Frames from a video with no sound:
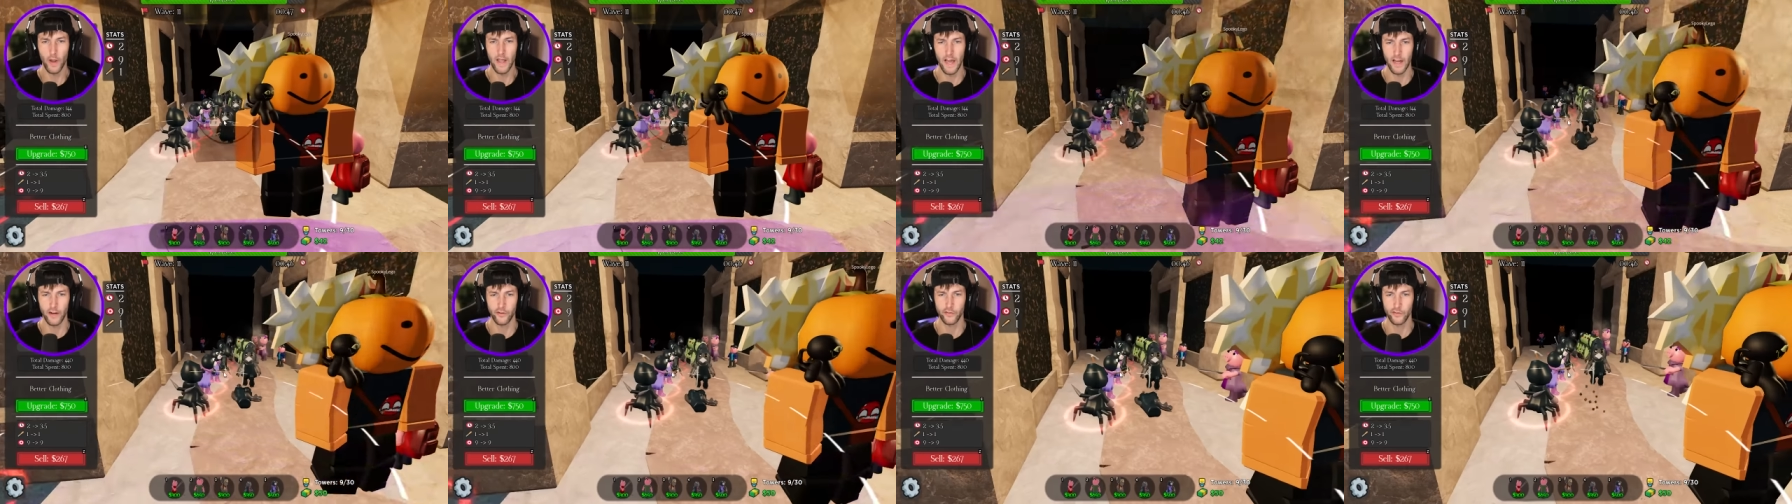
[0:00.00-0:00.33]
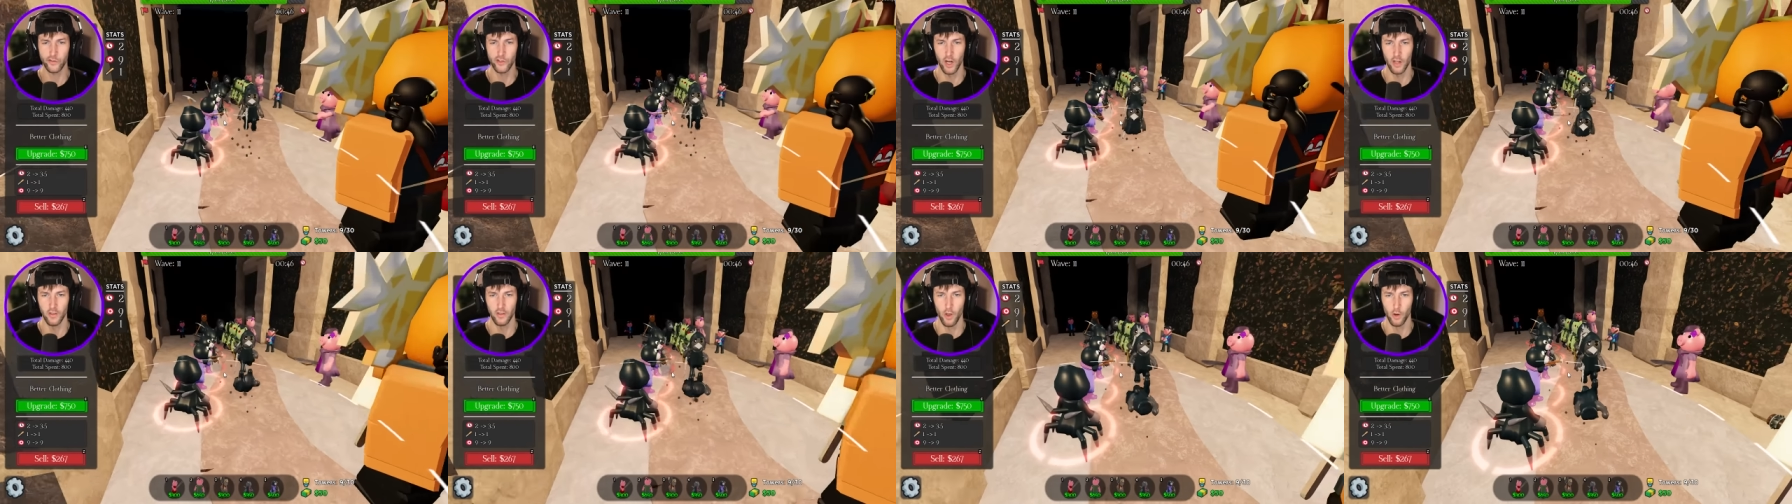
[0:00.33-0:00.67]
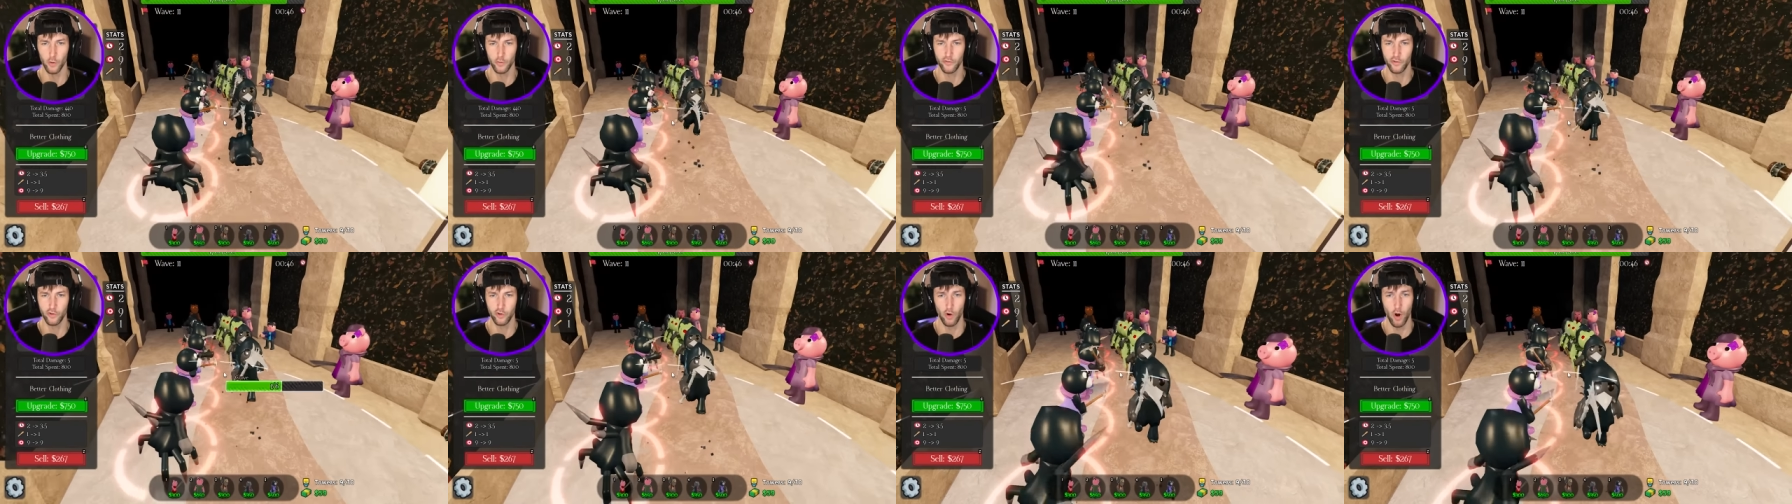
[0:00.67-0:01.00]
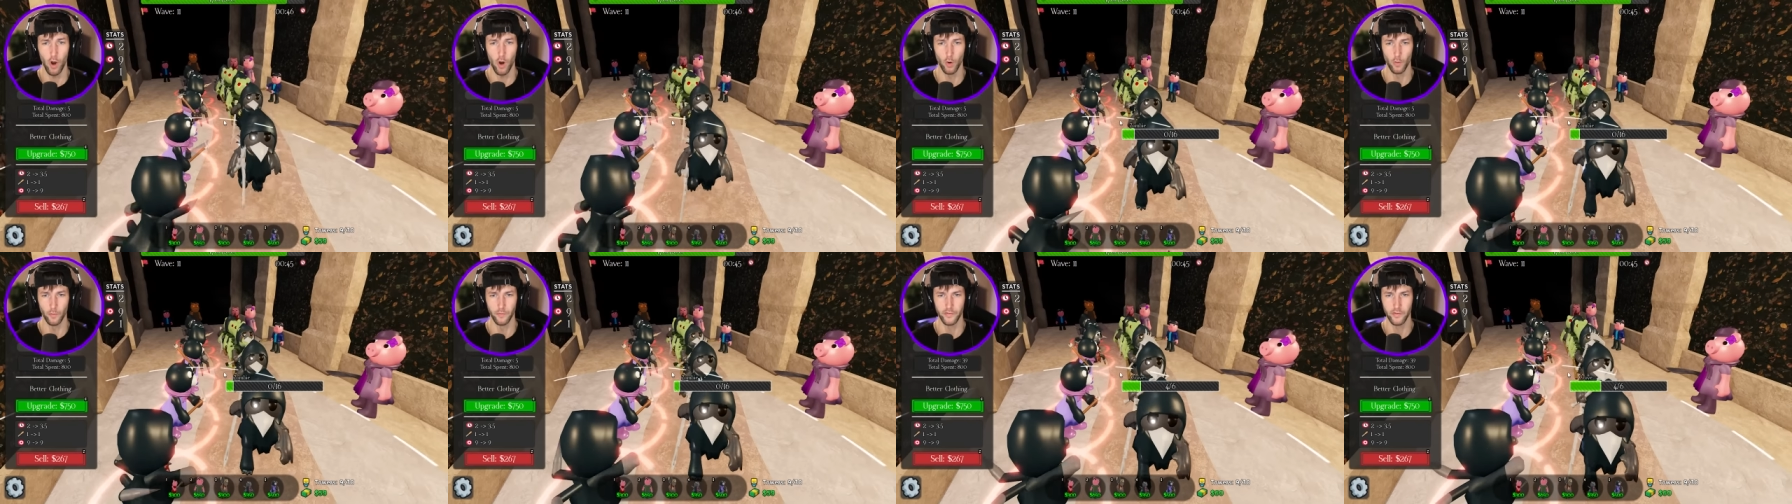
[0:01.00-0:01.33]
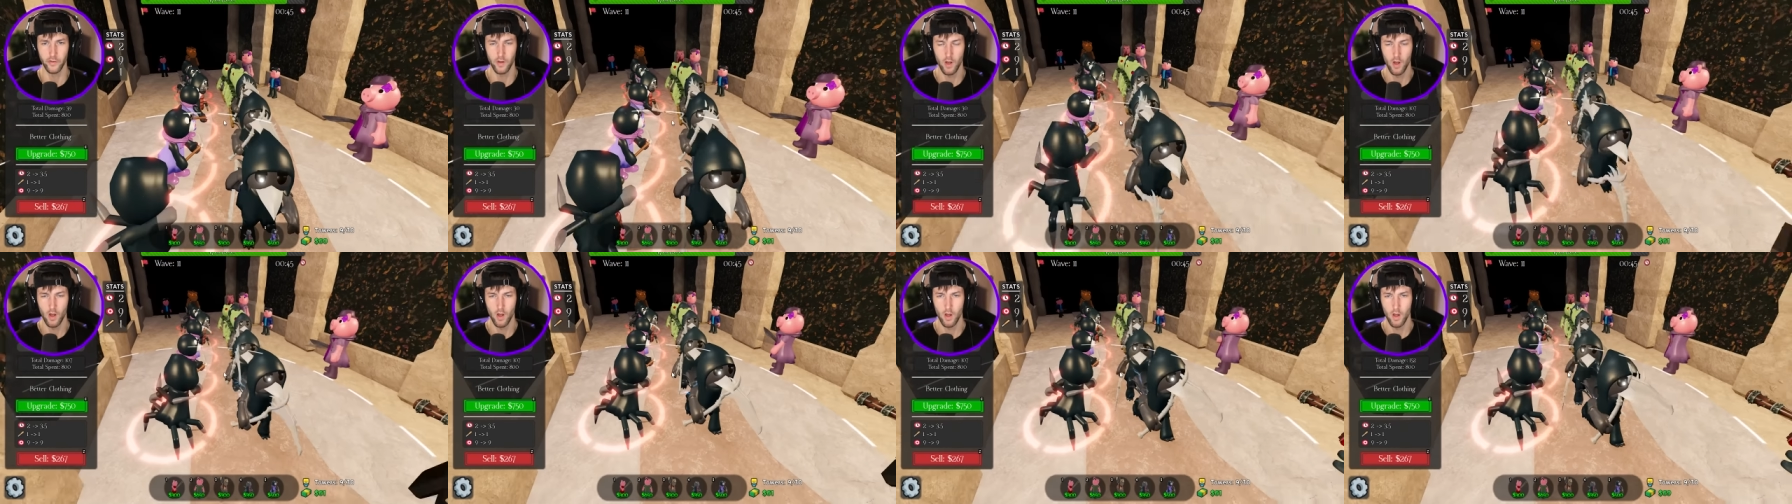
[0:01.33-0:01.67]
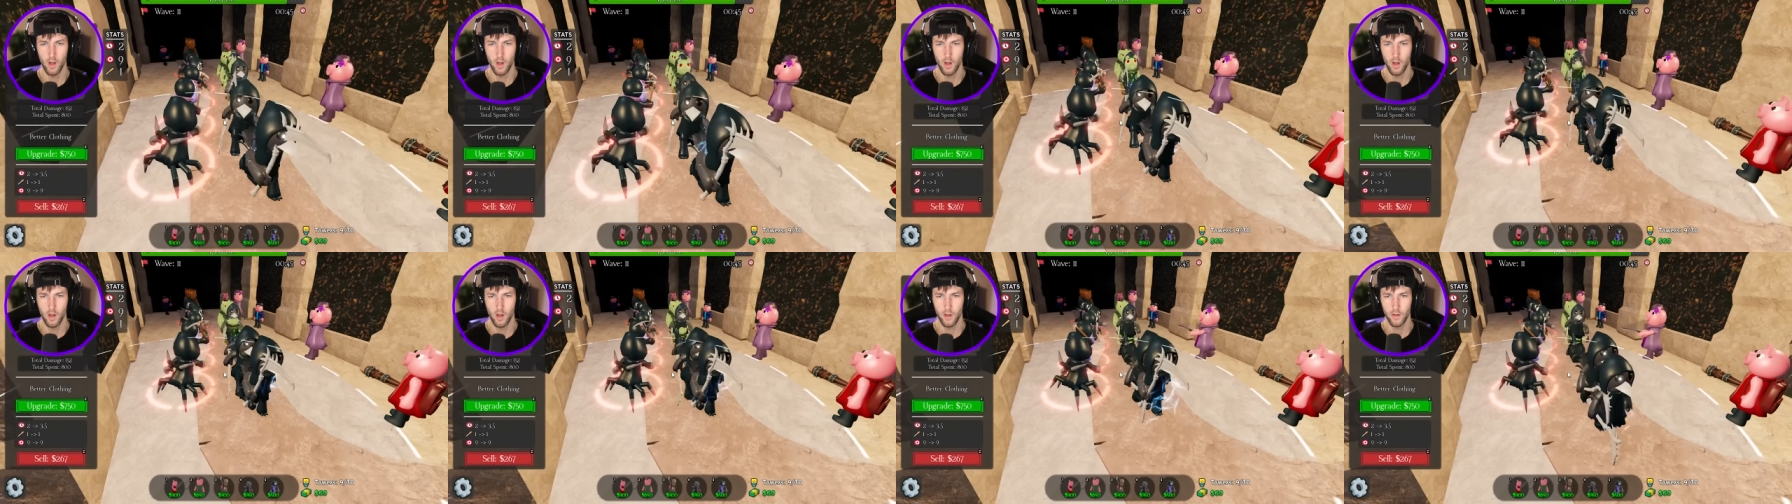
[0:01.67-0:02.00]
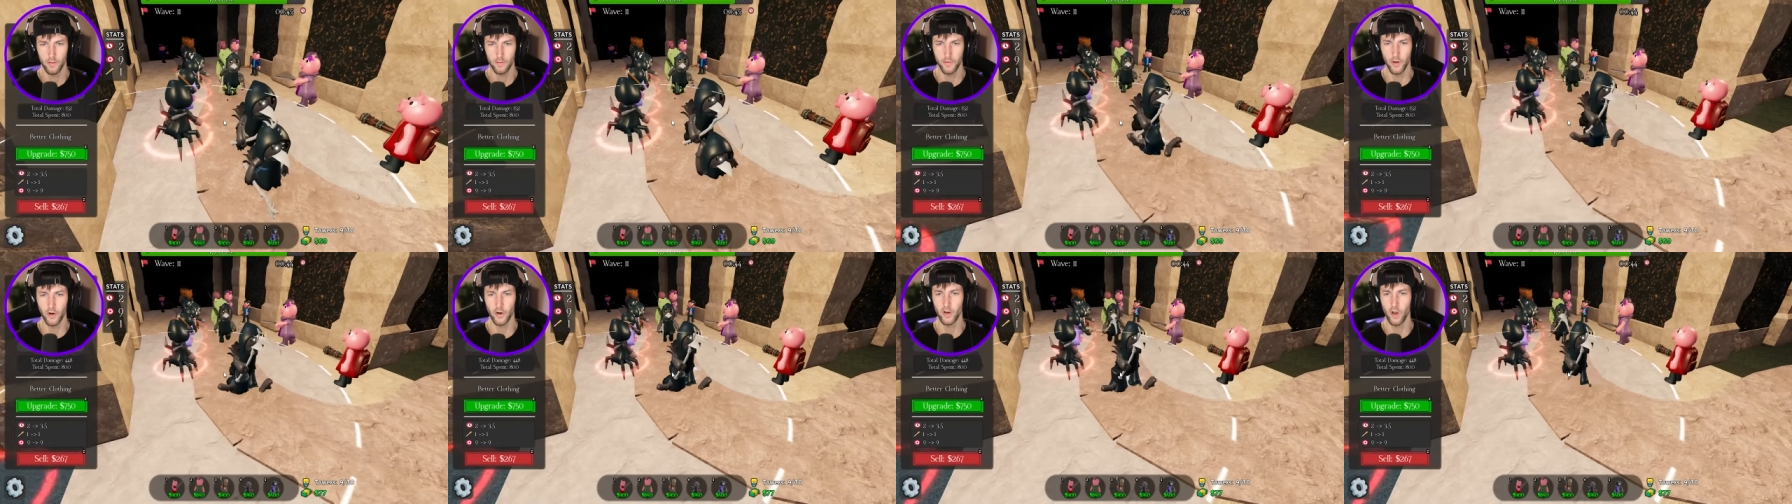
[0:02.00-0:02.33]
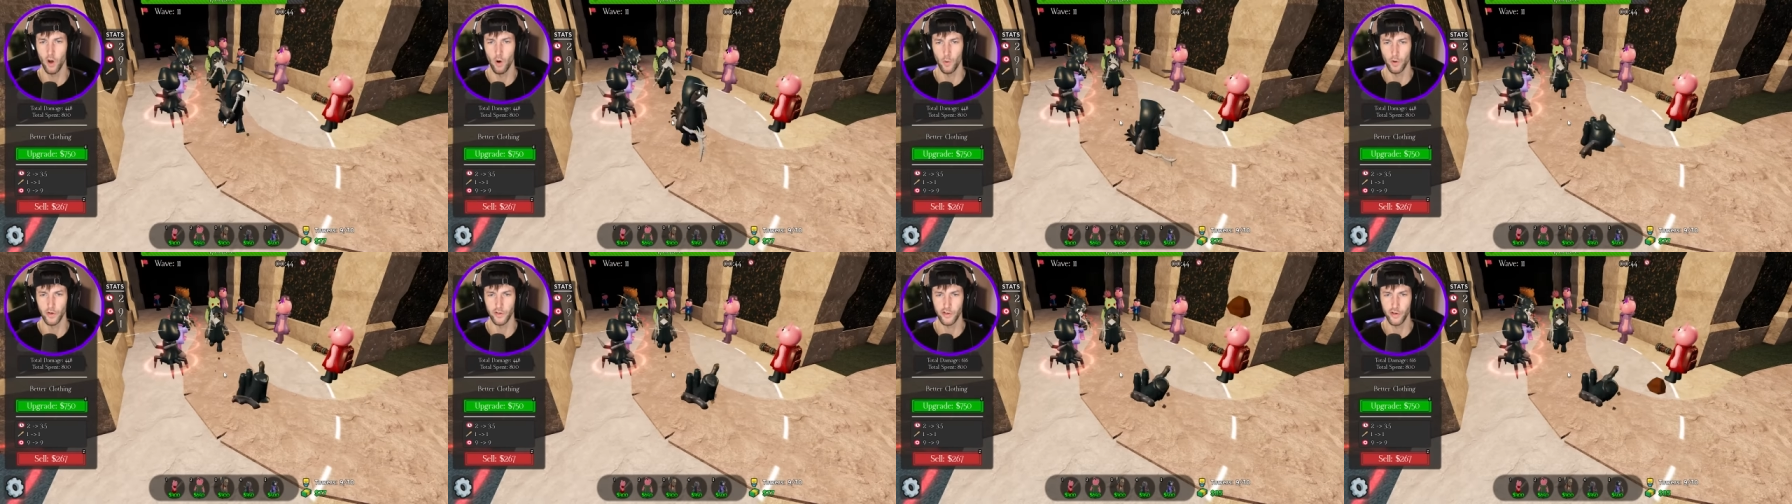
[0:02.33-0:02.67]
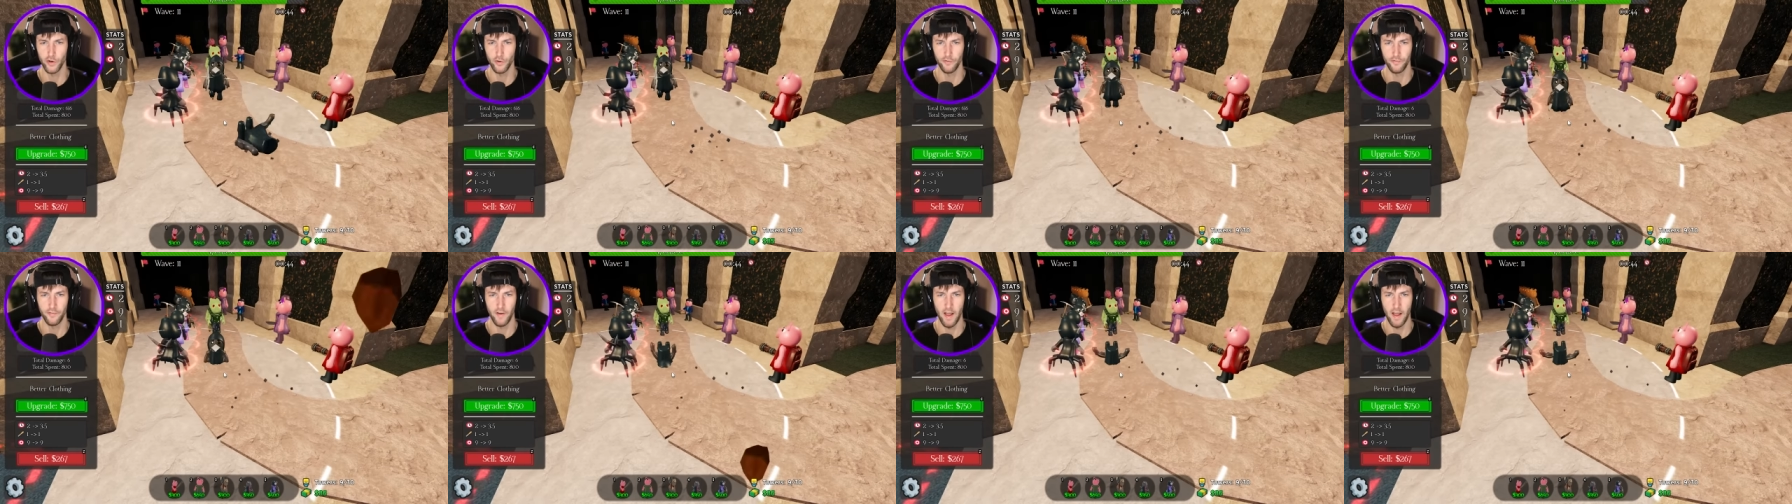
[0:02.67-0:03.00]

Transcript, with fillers: We gotta stun those crows. They're going too